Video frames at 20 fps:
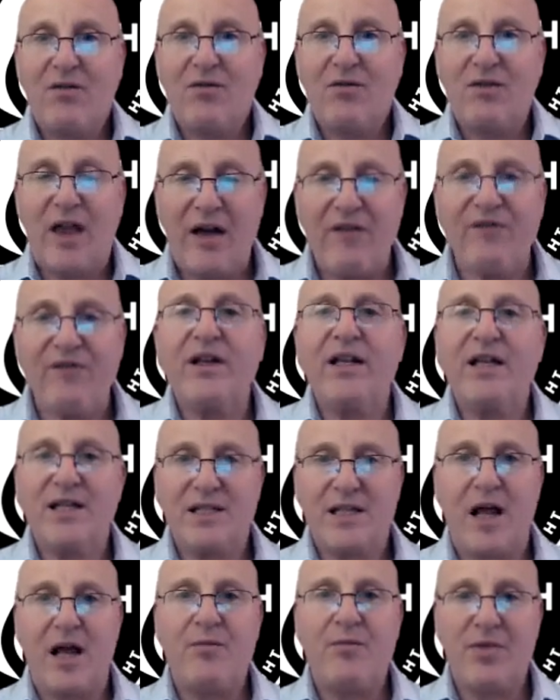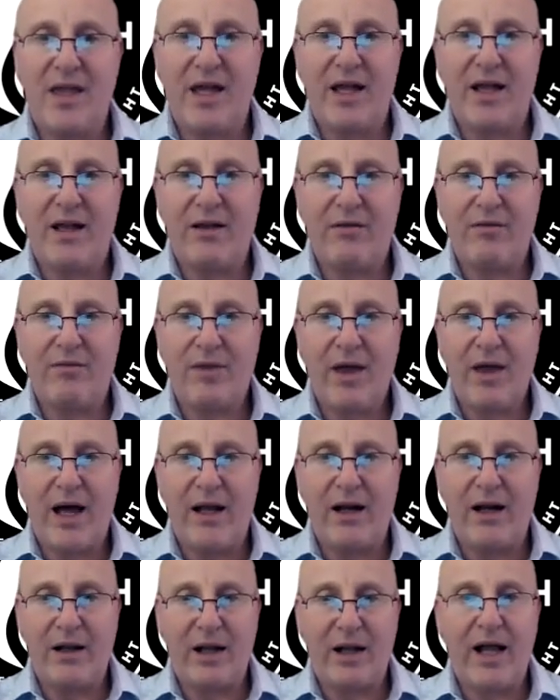definitely something
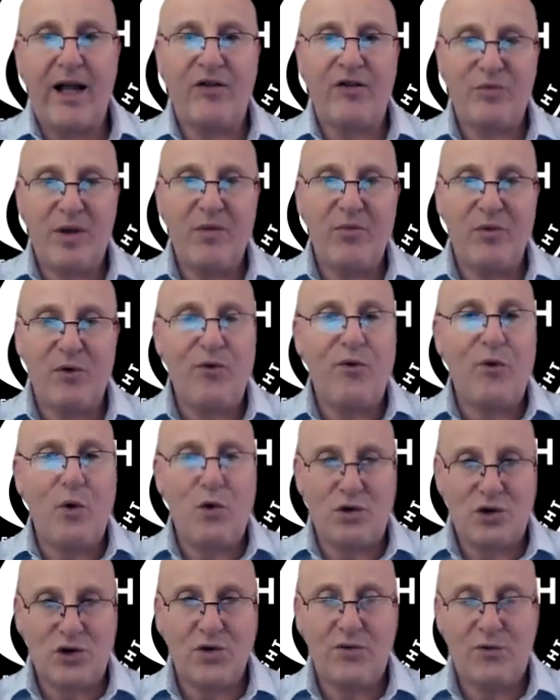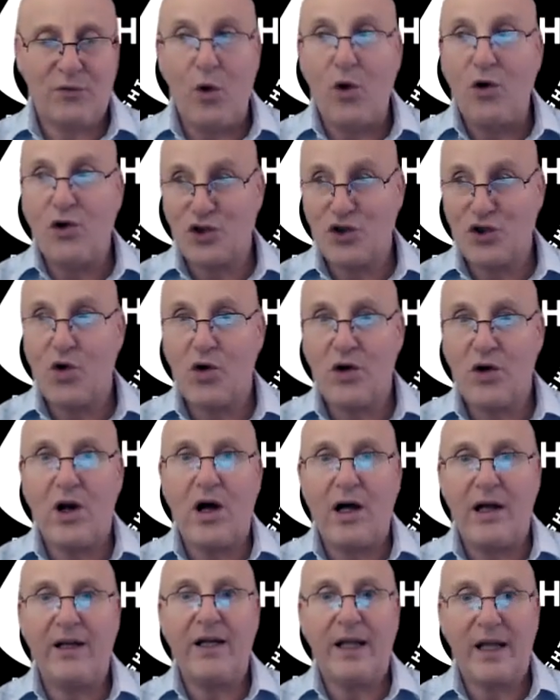that a lot of people fall short
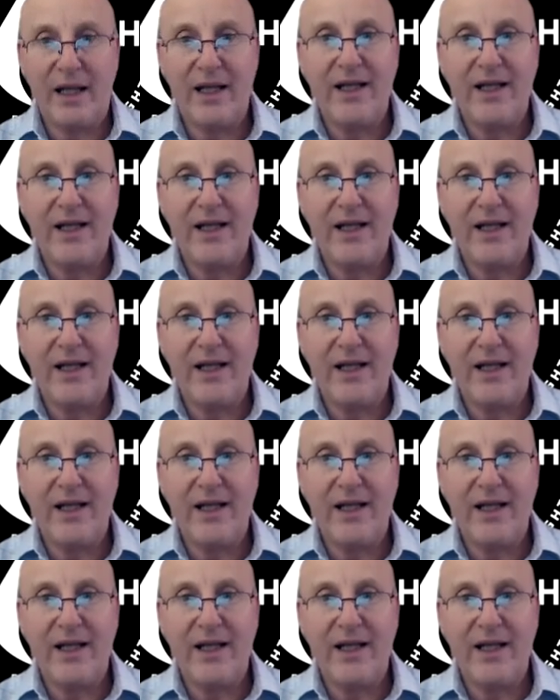on.